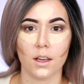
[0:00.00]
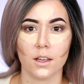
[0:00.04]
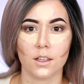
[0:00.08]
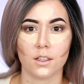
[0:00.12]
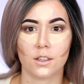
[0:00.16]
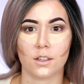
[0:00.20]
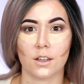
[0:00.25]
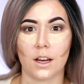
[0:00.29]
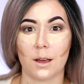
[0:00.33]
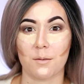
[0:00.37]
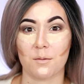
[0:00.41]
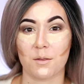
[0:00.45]

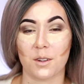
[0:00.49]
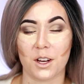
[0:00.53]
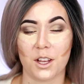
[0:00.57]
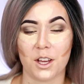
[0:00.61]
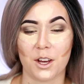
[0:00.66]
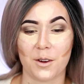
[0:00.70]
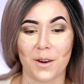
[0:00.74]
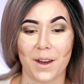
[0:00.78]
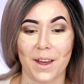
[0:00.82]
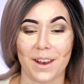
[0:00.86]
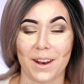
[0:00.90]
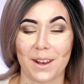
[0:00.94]
So now I'm going to
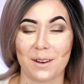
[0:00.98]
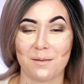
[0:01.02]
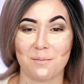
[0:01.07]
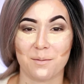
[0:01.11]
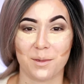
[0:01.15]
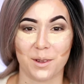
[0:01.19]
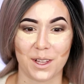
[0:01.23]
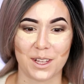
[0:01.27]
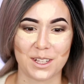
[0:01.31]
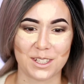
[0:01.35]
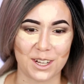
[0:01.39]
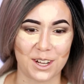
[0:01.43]
go ahead and
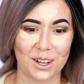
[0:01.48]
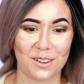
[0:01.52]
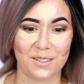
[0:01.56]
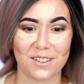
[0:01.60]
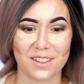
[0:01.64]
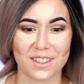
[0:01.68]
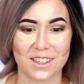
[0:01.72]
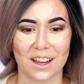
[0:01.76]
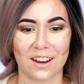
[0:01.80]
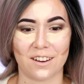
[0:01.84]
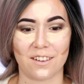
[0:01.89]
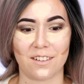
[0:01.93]
blend all
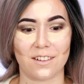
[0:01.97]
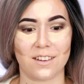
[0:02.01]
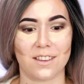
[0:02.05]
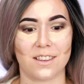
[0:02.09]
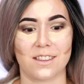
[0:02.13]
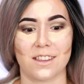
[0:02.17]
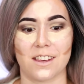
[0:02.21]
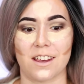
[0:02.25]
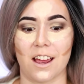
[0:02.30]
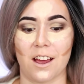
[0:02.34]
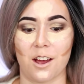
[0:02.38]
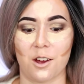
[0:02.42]
this out and
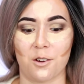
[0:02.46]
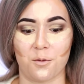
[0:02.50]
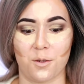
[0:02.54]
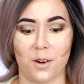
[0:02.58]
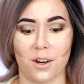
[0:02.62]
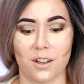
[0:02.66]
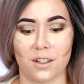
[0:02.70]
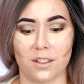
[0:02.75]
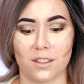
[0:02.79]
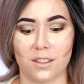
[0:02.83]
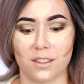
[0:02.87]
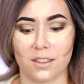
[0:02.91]
see how it
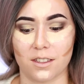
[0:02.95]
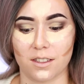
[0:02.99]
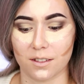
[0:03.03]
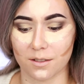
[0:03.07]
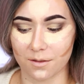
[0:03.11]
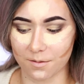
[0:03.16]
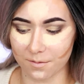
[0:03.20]
works.